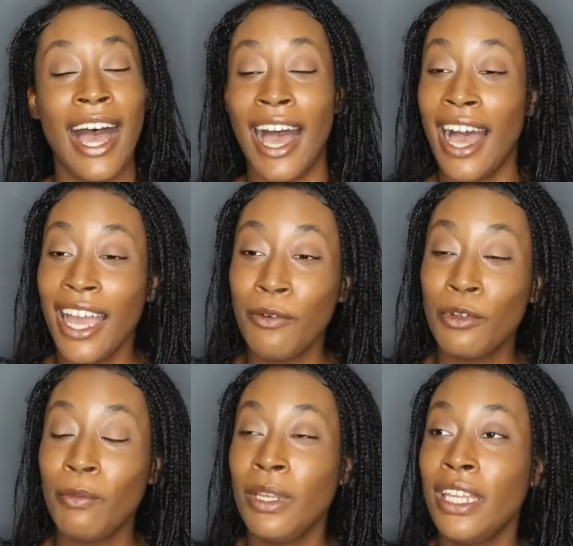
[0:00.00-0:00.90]
I
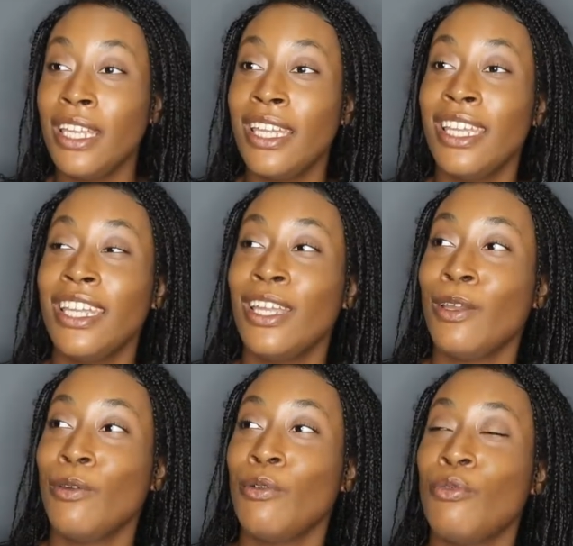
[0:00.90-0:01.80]
will be
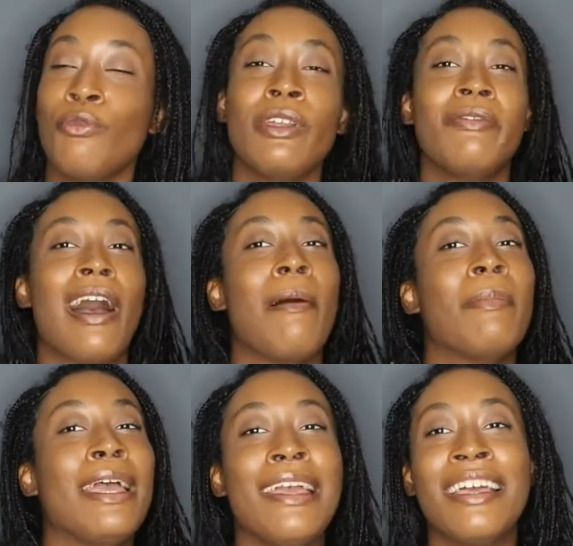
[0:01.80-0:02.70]

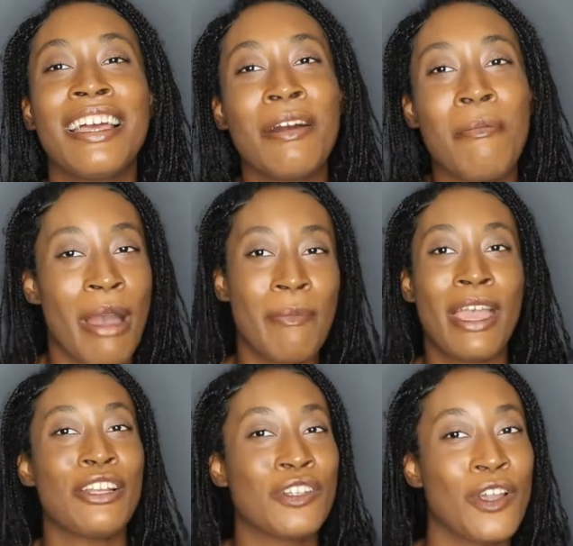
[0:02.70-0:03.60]
revamping my
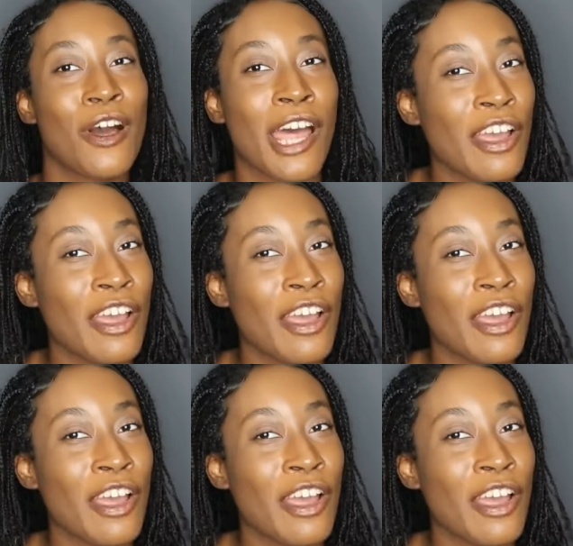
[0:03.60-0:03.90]
Patreon.